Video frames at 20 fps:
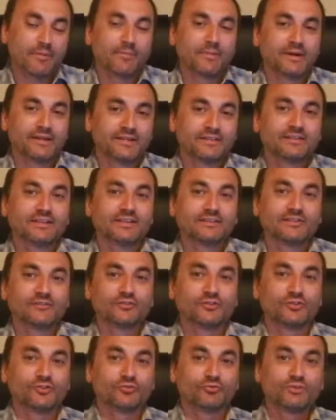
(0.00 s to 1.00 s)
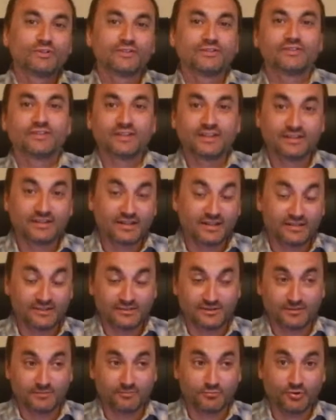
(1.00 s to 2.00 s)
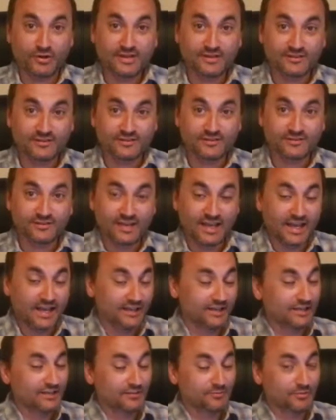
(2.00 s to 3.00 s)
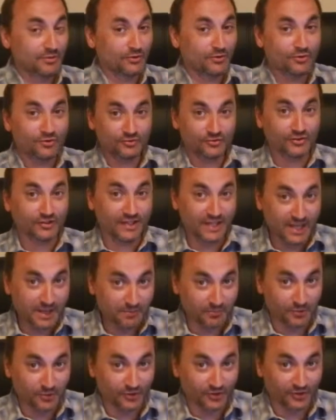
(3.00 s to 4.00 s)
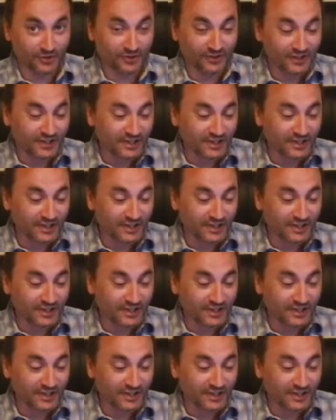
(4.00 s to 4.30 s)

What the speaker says: My son just recently had gotten some braces, and he's been hooked on hamburger.